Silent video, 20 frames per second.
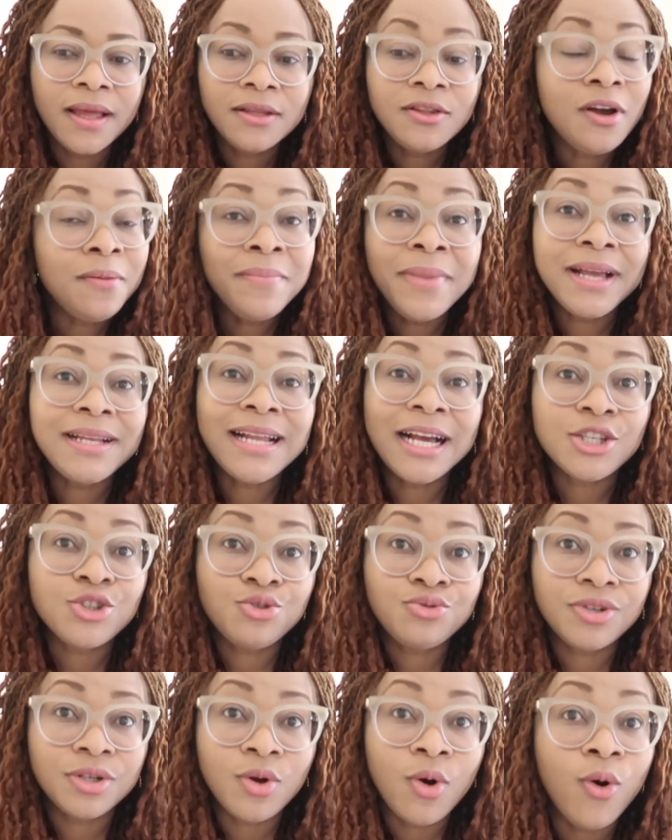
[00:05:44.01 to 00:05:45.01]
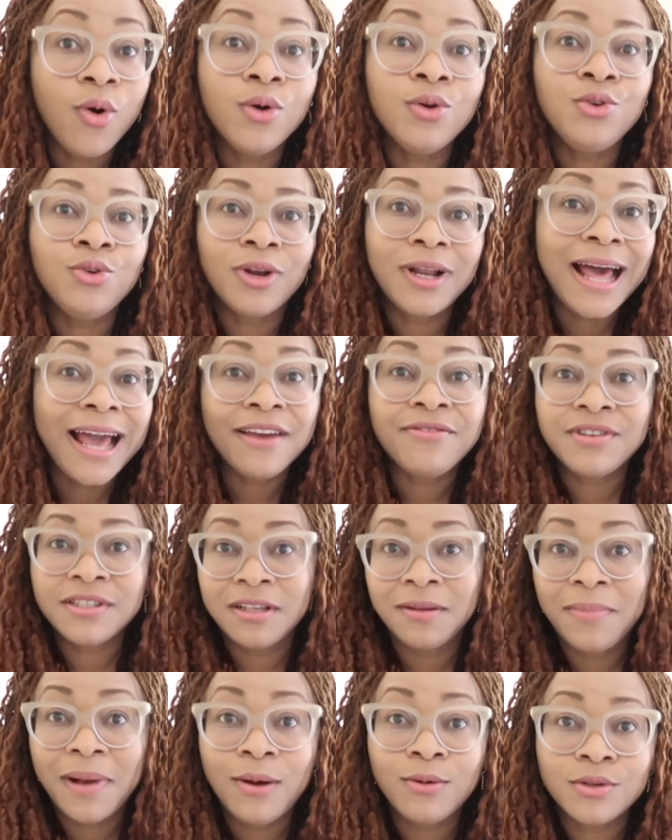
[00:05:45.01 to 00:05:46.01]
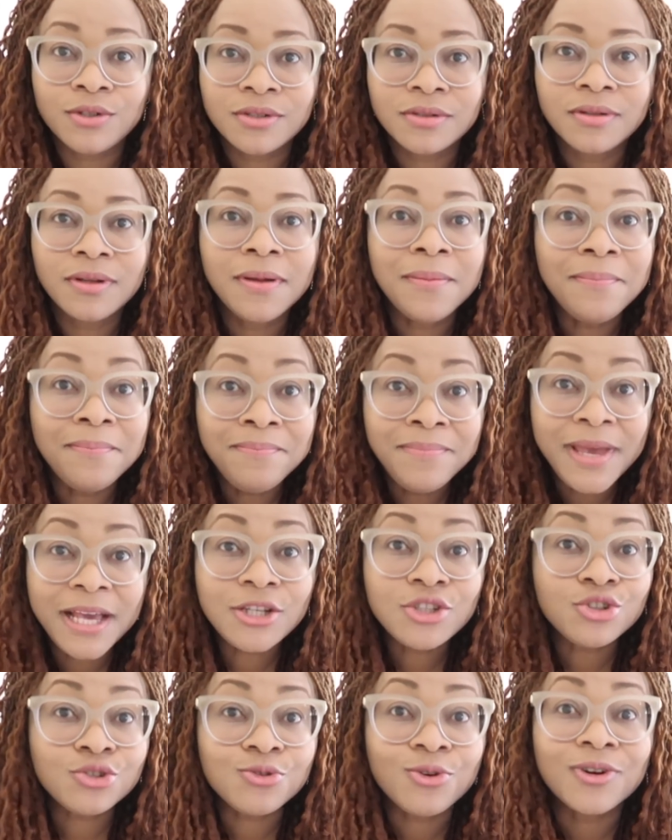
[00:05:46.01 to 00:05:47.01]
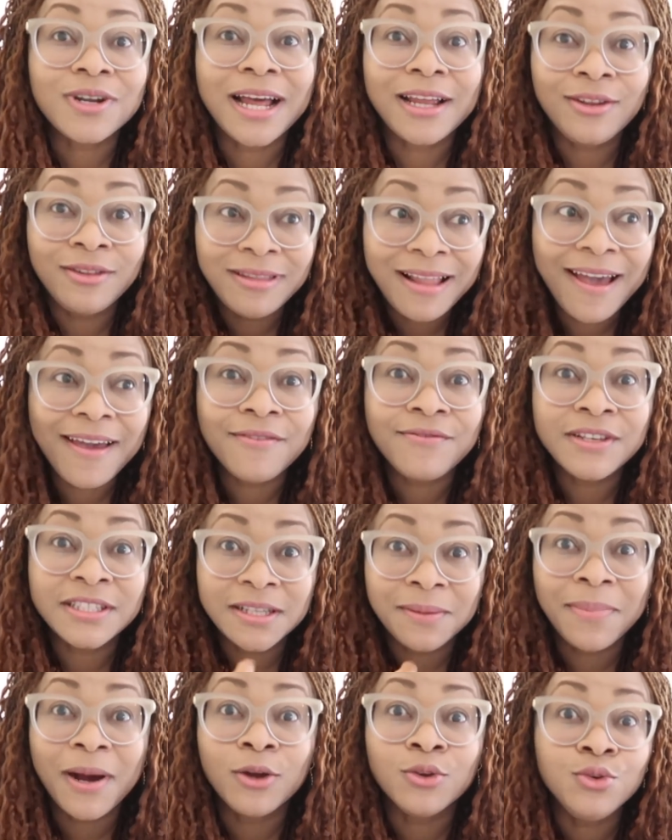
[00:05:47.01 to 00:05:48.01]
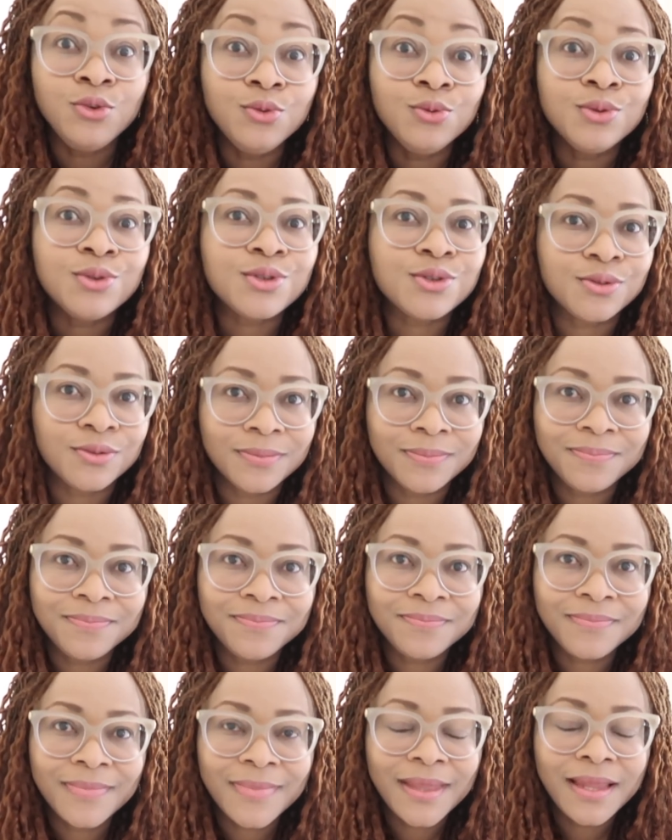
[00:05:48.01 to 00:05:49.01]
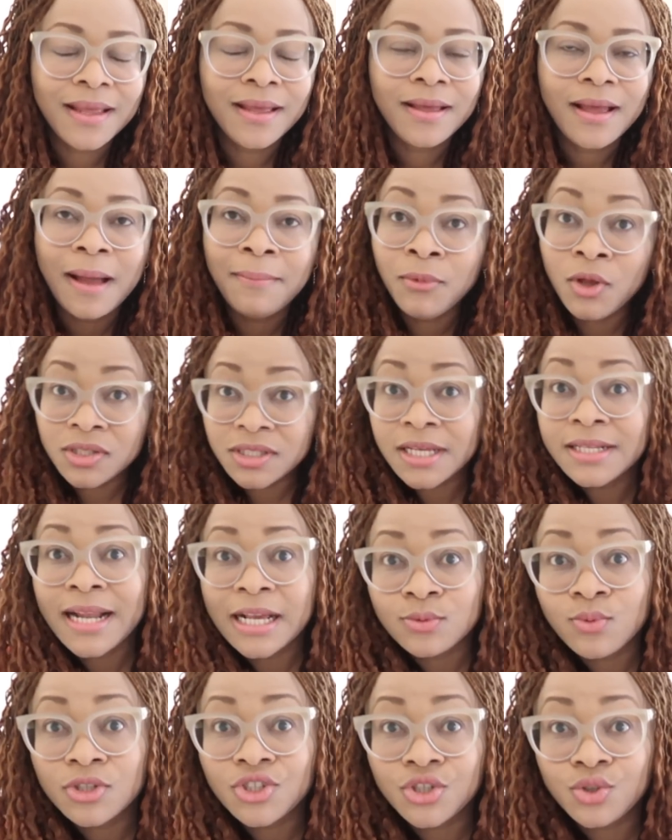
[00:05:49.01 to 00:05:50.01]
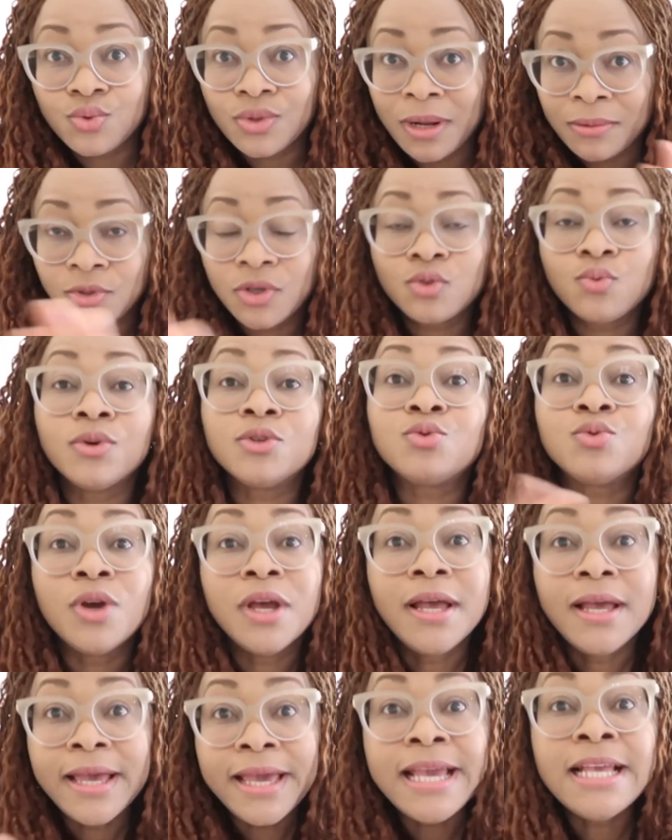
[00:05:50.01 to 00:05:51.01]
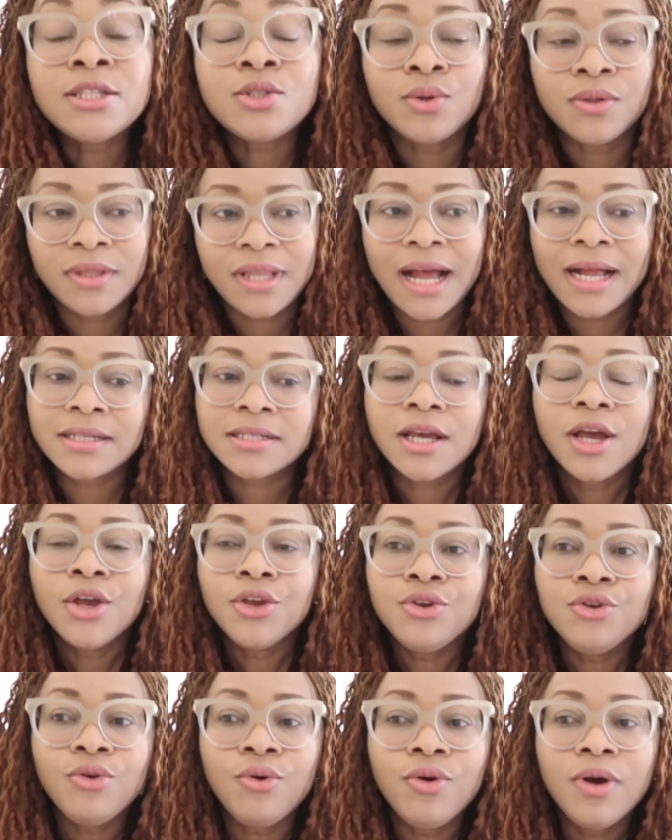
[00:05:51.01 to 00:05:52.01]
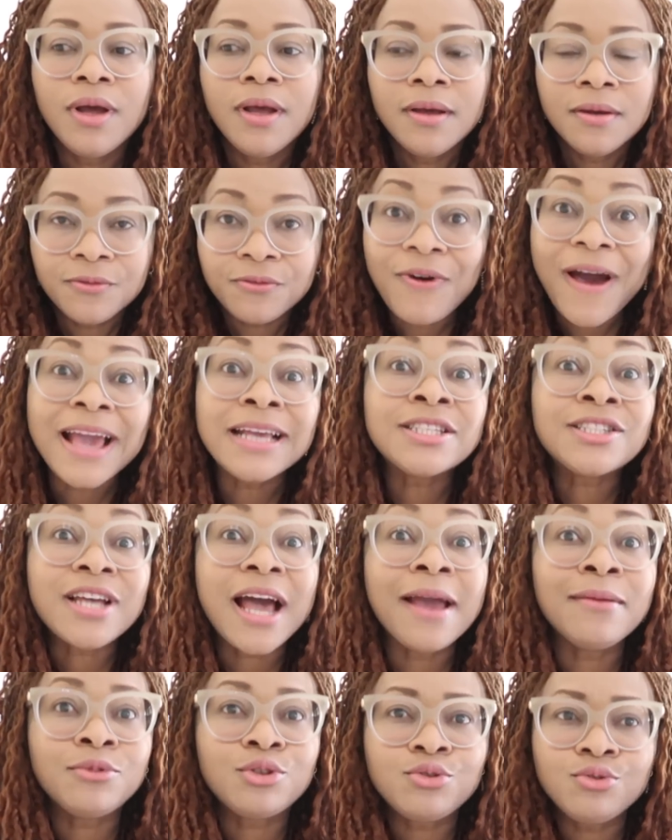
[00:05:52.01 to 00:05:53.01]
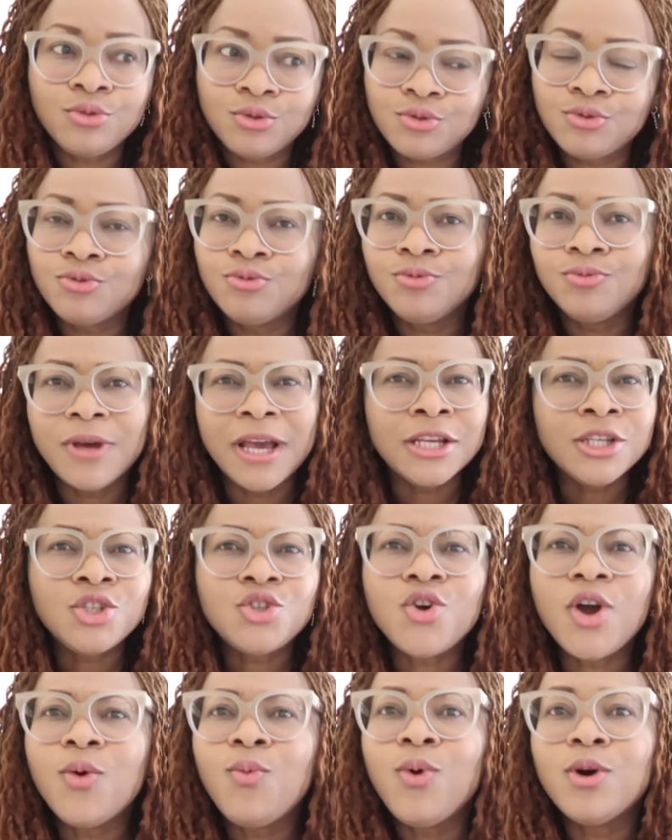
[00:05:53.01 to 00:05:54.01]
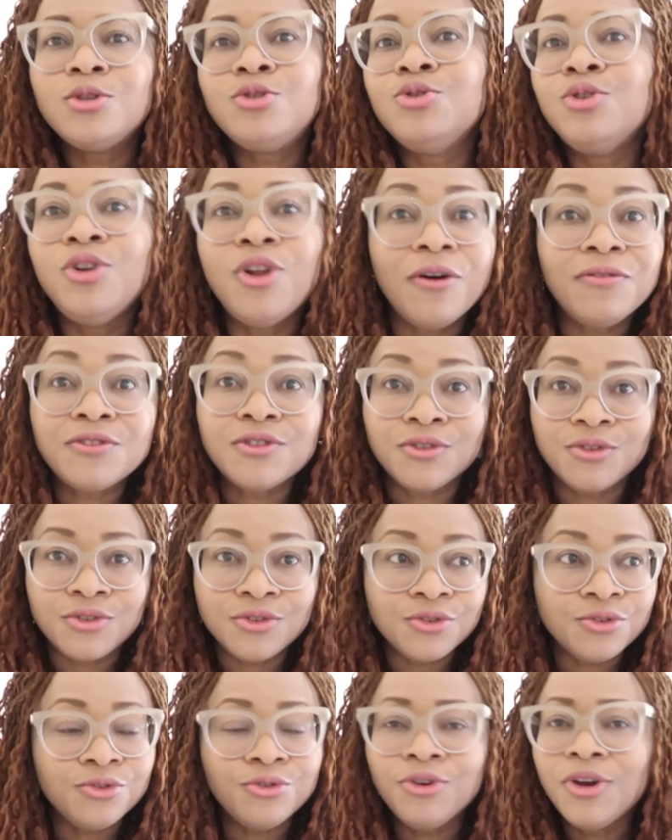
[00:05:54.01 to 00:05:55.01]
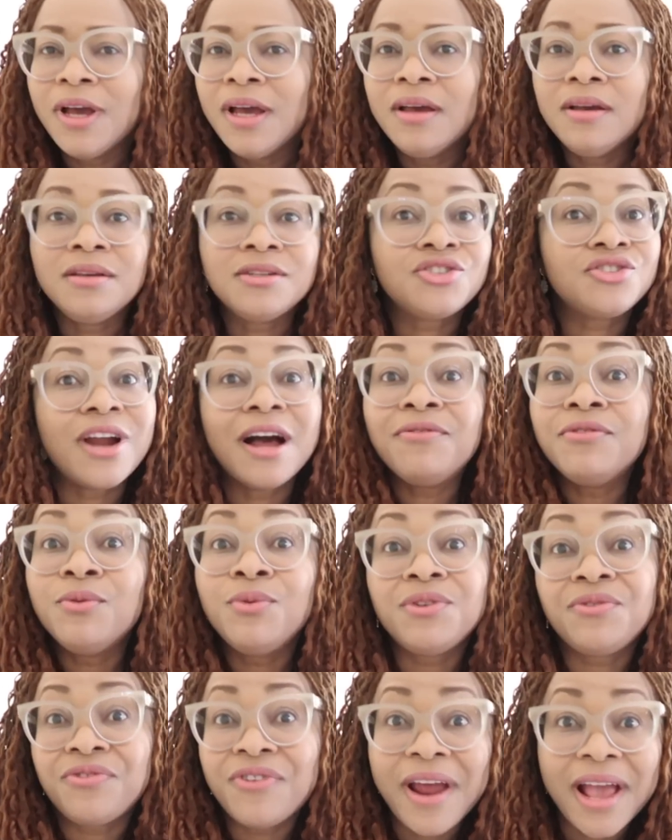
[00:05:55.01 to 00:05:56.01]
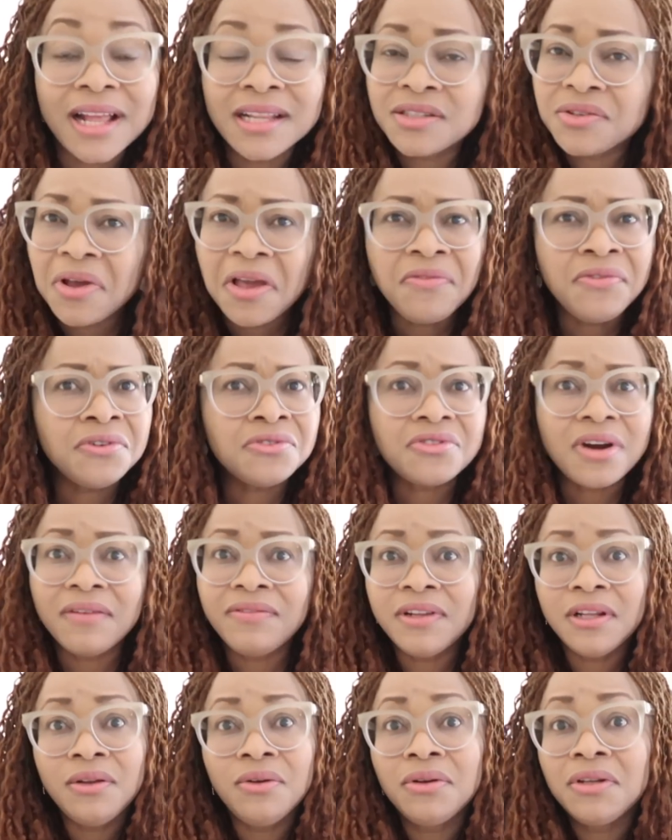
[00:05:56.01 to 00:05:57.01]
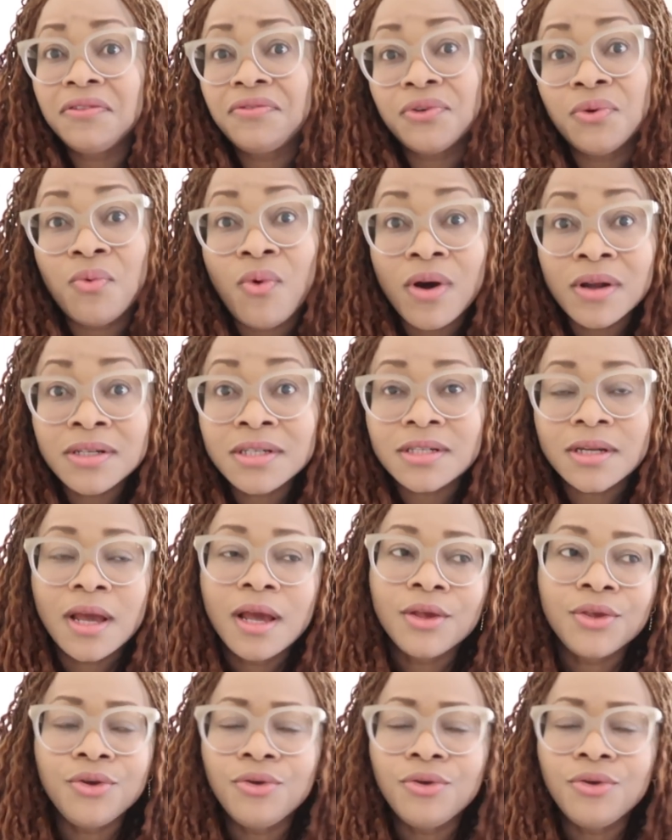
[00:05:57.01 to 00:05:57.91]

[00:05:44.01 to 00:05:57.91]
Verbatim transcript: Don't make that children all your life is about. Make sure that life is about you too. I'm not saying that's what she's doing. I just want to hint on that. You know, find time too to enjoy what you love to do, travel with friends, or even travel alone if you want.